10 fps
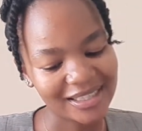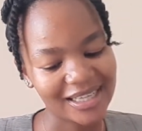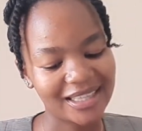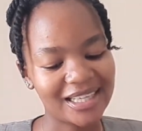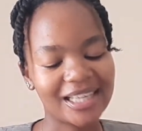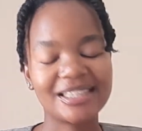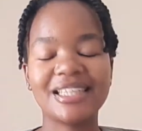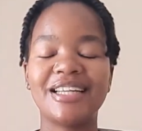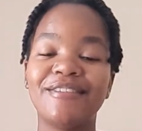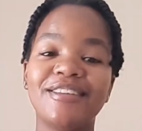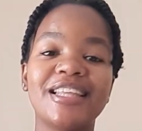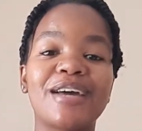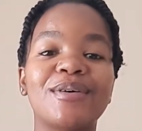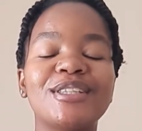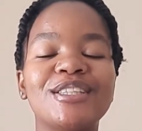think I said everything
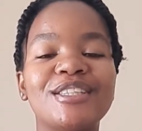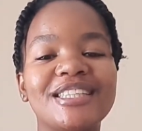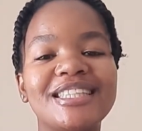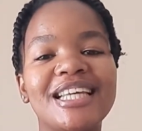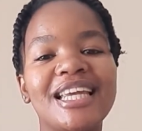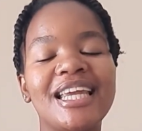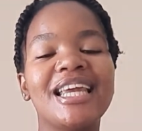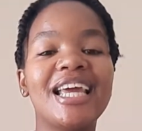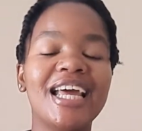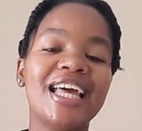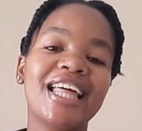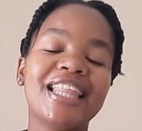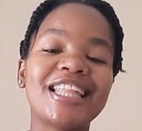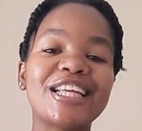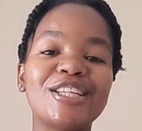I wanted to say.
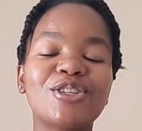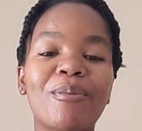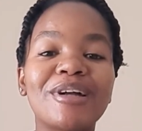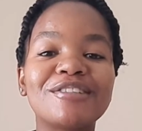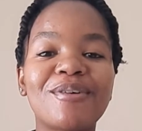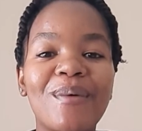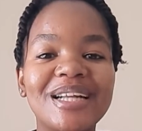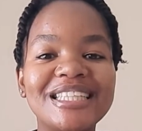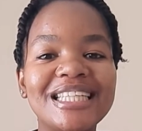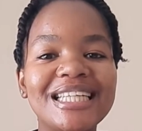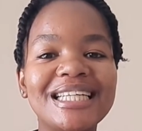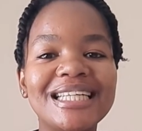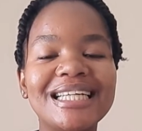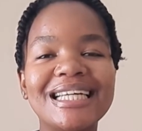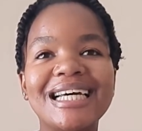Thank you so much for watching.